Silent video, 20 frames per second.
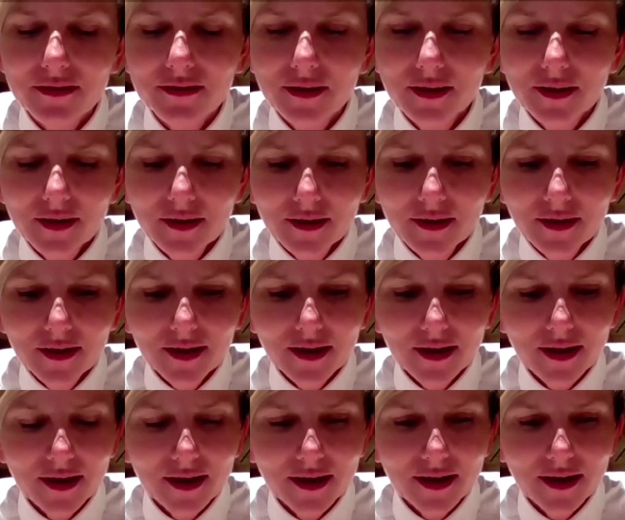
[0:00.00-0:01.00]

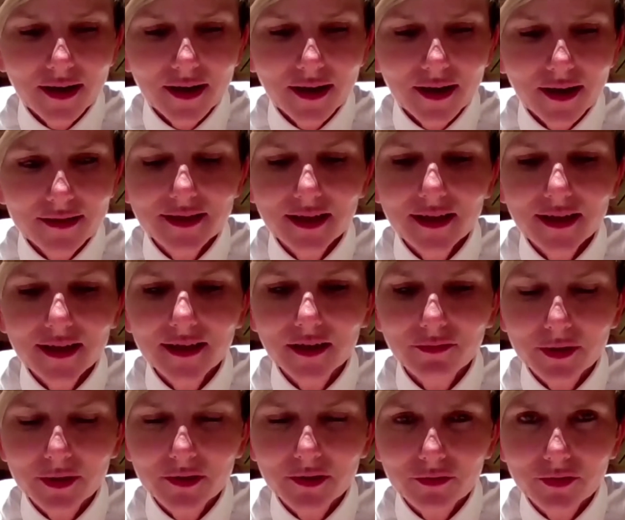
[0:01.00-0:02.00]
And the state
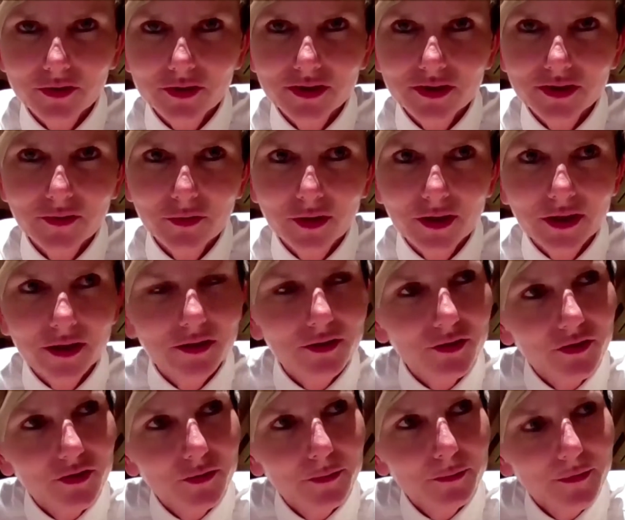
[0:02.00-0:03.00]
government of New South
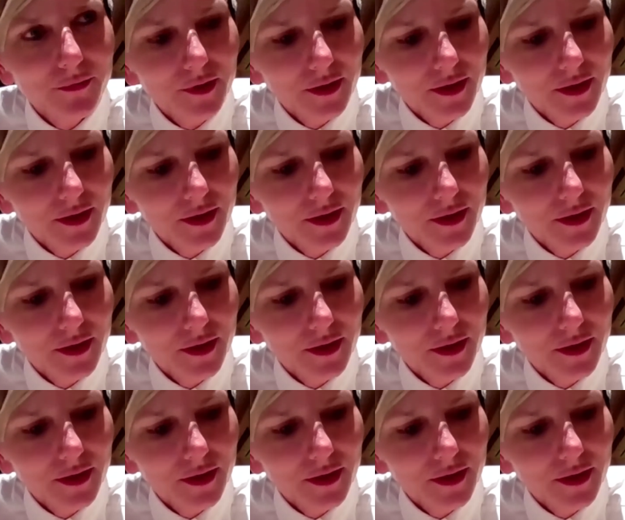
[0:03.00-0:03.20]
Wales